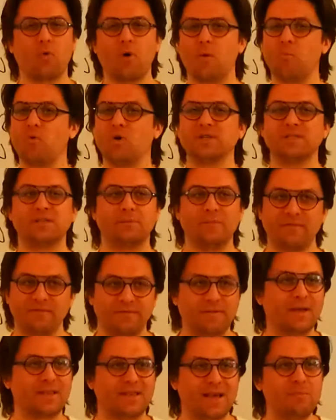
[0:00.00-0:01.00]
Oh, I hope I
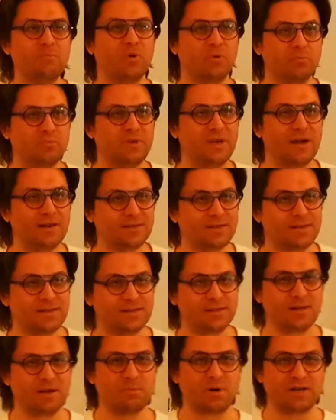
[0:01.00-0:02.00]
will be clean
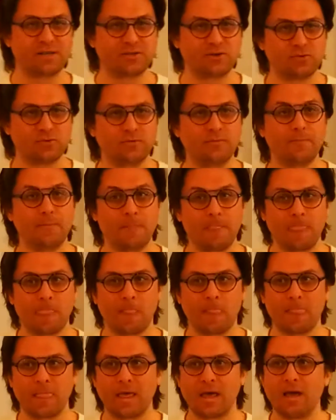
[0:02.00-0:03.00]
because I've
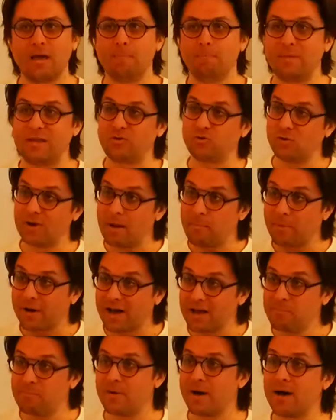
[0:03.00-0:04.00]
accumulated for three
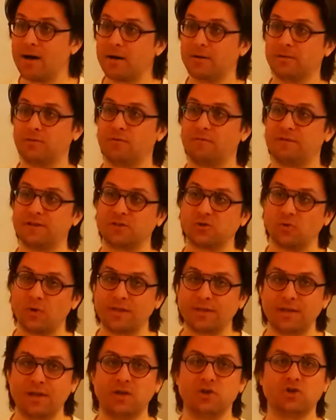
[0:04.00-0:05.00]
months. It
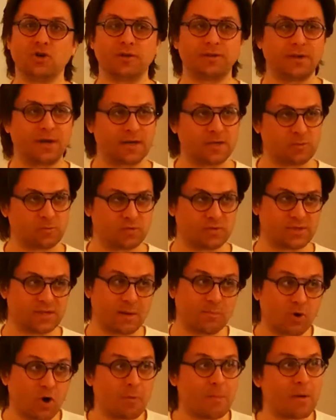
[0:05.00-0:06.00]
will be
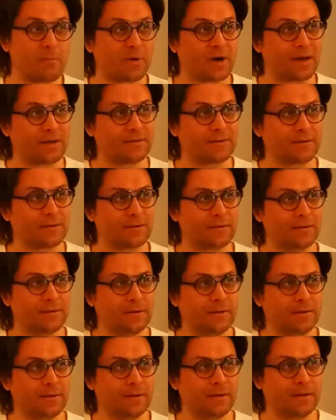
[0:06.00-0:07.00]
helpful for me, this
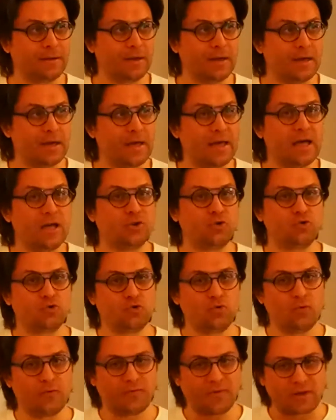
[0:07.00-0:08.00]
celebration. But you
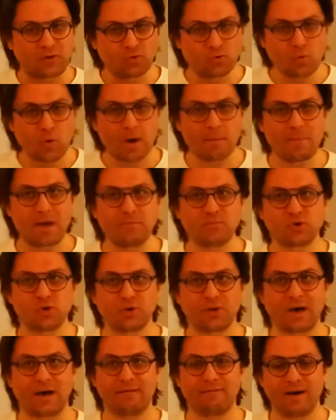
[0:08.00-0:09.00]
prepare it
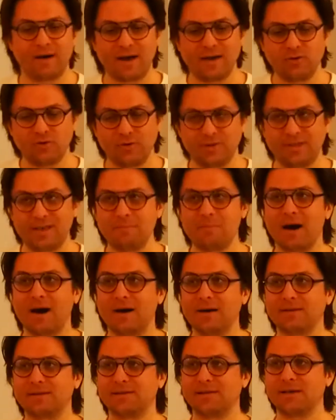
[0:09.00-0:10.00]
responsible and
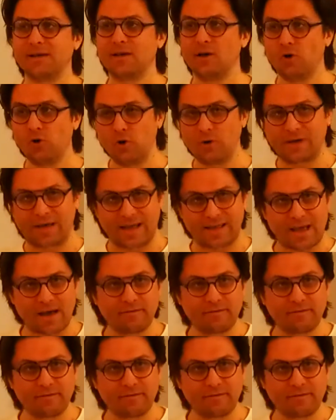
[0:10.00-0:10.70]
intelligent way.